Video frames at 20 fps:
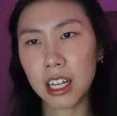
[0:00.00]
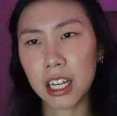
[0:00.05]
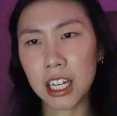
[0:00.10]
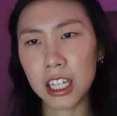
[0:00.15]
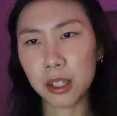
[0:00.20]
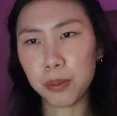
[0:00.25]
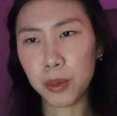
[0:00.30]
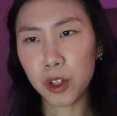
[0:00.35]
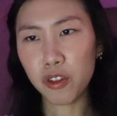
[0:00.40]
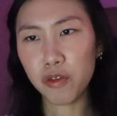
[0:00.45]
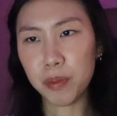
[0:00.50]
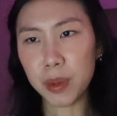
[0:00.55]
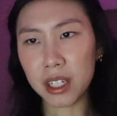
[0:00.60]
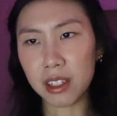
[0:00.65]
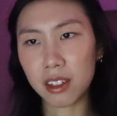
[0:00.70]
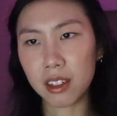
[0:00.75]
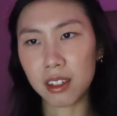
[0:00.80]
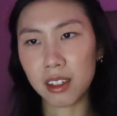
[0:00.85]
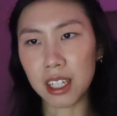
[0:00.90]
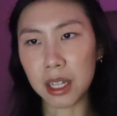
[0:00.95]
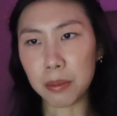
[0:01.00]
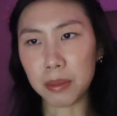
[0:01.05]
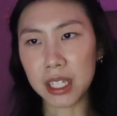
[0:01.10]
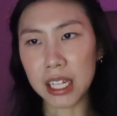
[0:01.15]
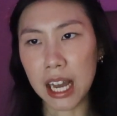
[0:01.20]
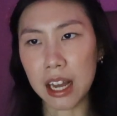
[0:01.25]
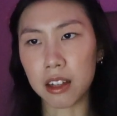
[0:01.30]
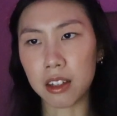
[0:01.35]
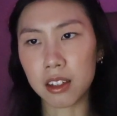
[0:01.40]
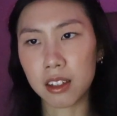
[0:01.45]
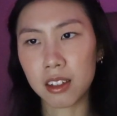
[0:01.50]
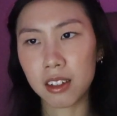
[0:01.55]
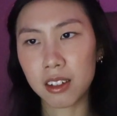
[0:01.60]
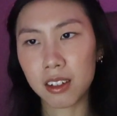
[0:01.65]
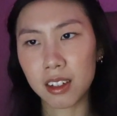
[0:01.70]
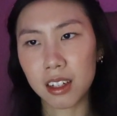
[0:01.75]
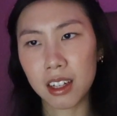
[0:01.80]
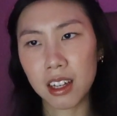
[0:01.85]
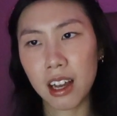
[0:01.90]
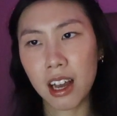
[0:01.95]
His movements seem
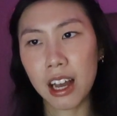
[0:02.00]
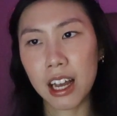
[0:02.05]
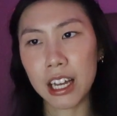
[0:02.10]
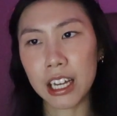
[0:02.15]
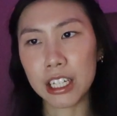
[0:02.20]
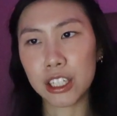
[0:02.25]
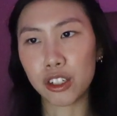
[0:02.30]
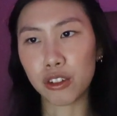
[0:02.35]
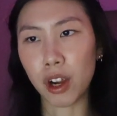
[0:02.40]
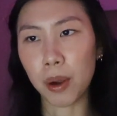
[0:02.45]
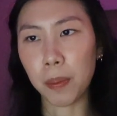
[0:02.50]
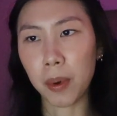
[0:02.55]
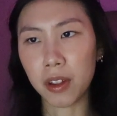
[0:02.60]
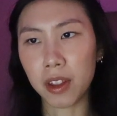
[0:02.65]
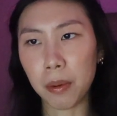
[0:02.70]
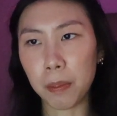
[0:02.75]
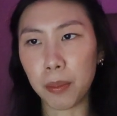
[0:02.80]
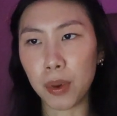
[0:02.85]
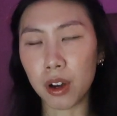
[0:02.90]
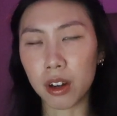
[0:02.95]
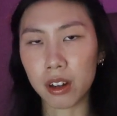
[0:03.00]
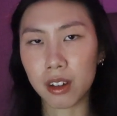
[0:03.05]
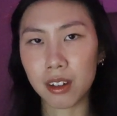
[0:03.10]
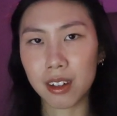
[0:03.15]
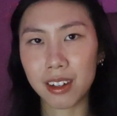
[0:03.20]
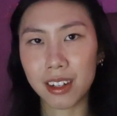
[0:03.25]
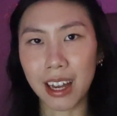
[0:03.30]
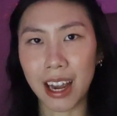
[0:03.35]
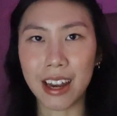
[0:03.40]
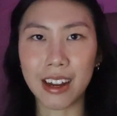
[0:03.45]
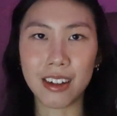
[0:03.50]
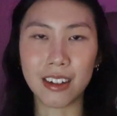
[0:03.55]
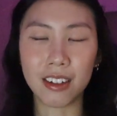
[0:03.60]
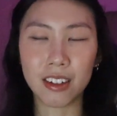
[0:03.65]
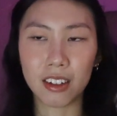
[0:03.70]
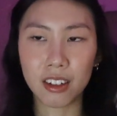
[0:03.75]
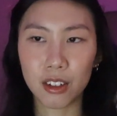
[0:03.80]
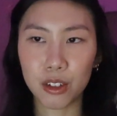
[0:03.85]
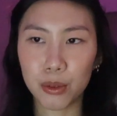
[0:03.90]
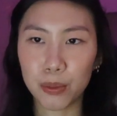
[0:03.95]
tense. His grip on the book
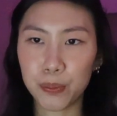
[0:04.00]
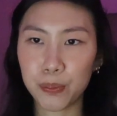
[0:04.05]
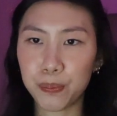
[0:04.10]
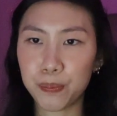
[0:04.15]
tightens.